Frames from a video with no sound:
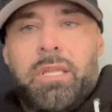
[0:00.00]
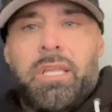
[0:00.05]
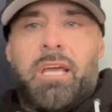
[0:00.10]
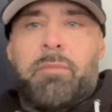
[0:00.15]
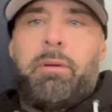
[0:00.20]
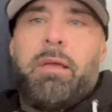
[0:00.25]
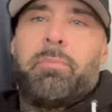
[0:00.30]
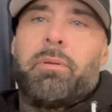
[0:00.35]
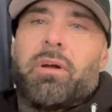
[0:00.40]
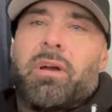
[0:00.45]
Like
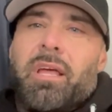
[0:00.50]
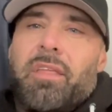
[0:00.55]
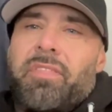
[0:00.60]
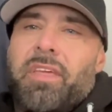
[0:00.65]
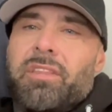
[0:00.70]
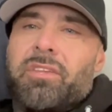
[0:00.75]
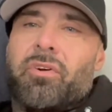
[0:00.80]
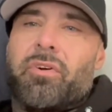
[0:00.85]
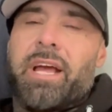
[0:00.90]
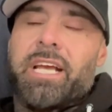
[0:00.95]
people are like,
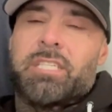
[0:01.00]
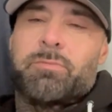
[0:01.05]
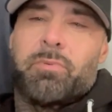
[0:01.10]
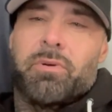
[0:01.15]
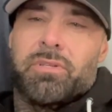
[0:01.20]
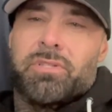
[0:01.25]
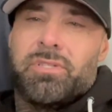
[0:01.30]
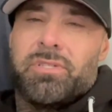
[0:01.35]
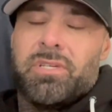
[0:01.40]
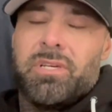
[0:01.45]
think they're
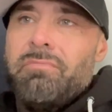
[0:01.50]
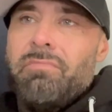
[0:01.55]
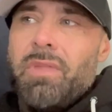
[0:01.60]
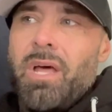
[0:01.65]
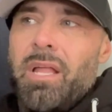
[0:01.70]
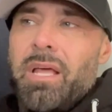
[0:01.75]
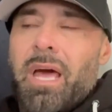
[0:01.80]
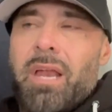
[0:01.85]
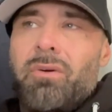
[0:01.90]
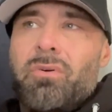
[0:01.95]
experts.
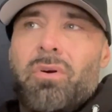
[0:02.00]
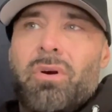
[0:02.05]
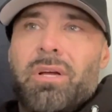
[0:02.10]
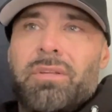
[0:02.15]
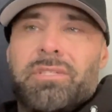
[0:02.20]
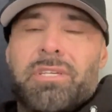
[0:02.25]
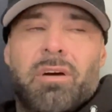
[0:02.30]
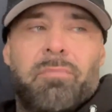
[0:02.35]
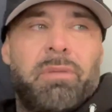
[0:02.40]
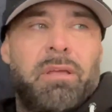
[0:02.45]
Like I don't go around
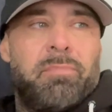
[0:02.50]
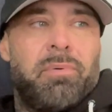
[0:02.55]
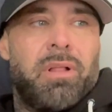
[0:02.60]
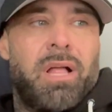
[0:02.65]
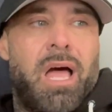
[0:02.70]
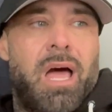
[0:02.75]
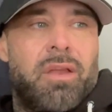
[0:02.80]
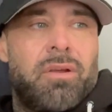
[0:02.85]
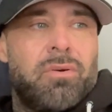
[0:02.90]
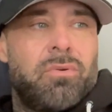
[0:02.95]
telling people
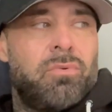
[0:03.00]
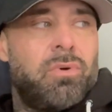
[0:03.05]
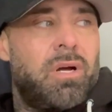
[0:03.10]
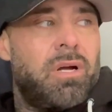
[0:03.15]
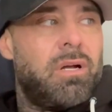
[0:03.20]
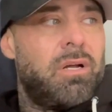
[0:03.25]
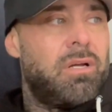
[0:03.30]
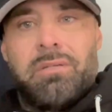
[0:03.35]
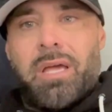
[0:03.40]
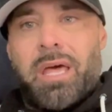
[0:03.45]
how
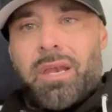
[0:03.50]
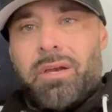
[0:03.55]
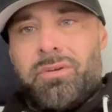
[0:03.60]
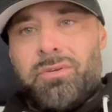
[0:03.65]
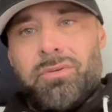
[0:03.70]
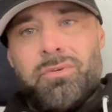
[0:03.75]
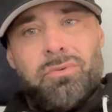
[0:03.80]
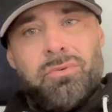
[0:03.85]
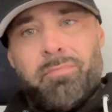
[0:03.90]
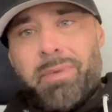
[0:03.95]

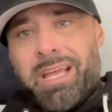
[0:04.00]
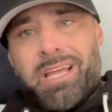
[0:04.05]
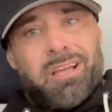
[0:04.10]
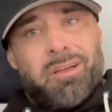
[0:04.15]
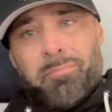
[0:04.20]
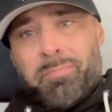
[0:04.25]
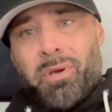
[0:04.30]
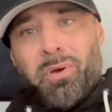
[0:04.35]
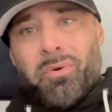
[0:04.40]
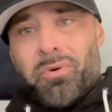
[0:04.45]
to make a
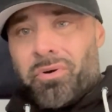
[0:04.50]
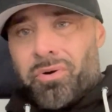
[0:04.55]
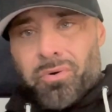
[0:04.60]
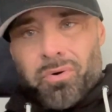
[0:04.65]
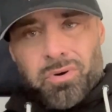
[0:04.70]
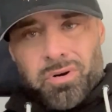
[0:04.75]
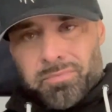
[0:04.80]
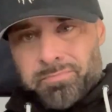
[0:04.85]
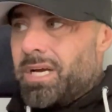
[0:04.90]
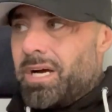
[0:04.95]
computer
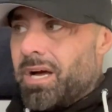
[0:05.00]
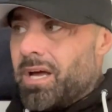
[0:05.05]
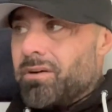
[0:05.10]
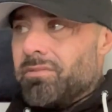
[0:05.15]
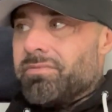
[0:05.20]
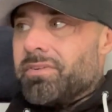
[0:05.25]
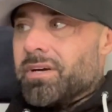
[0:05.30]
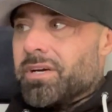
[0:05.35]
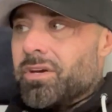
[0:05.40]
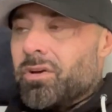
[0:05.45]
or I don't
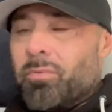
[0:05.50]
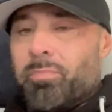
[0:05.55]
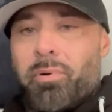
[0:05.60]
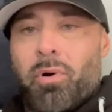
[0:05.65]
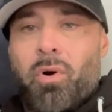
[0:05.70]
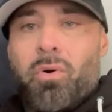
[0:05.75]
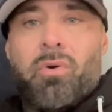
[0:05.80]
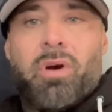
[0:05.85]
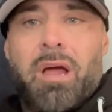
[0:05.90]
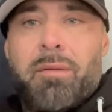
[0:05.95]
fucking know,
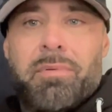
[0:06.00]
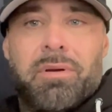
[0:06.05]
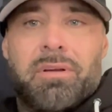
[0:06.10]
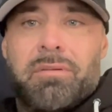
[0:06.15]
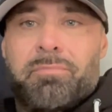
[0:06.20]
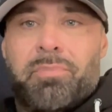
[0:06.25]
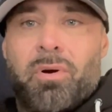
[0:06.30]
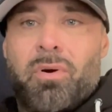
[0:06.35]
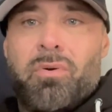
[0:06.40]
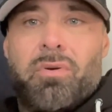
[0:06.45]

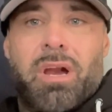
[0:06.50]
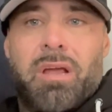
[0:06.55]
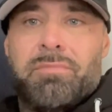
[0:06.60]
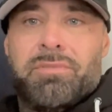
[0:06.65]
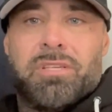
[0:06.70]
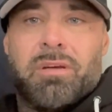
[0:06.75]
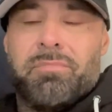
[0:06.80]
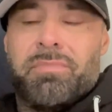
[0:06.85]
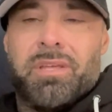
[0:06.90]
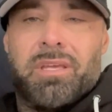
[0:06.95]
program
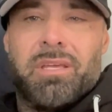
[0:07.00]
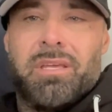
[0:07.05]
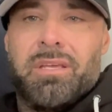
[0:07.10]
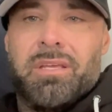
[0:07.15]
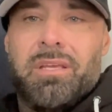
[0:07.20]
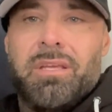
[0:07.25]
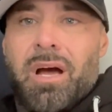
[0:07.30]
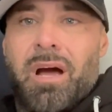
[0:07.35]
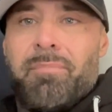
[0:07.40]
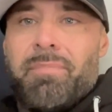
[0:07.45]
something.
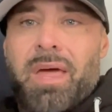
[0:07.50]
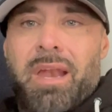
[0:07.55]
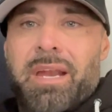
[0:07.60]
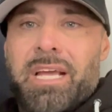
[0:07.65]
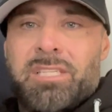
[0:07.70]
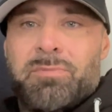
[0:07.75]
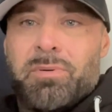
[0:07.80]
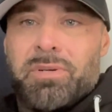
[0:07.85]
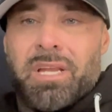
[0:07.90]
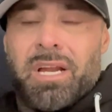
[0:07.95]
I'm not an
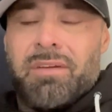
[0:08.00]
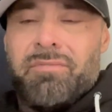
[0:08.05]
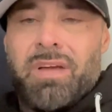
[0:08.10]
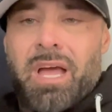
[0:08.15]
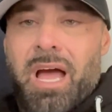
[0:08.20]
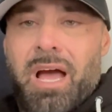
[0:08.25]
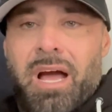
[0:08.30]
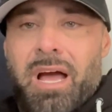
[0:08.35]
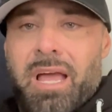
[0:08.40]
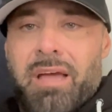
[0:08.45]
expert at it.
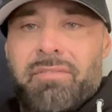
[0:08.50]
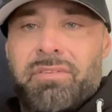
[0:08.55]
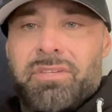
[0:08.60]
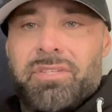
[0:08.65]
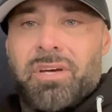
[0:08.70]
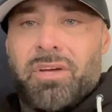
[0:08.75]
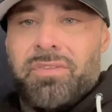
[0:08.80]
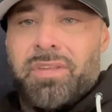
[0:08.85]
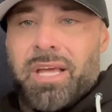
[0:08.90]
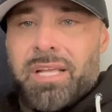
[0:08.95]
I haven't
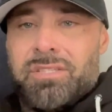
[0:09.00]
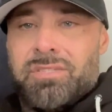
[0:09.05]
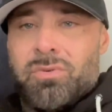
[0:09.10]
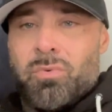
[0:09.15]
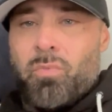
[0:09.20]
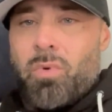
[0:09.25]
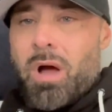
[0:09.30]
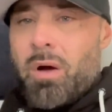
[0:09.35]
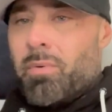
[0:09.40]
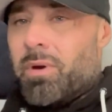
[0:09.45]
done that. So
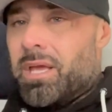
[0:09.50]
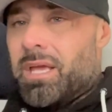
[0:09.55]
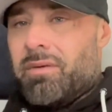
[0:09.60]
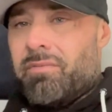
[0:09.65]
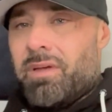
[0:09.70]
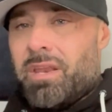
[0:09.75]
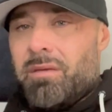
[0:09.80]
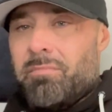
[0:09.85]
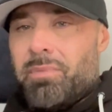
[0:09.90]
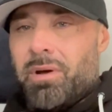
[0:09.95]
why would I give
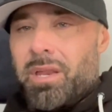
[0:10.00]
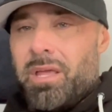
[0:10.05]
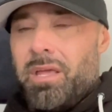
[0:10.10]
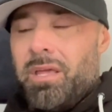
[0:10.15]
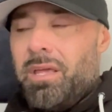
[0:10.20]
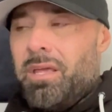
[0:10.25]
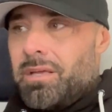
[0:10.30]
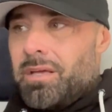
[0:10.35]
anybody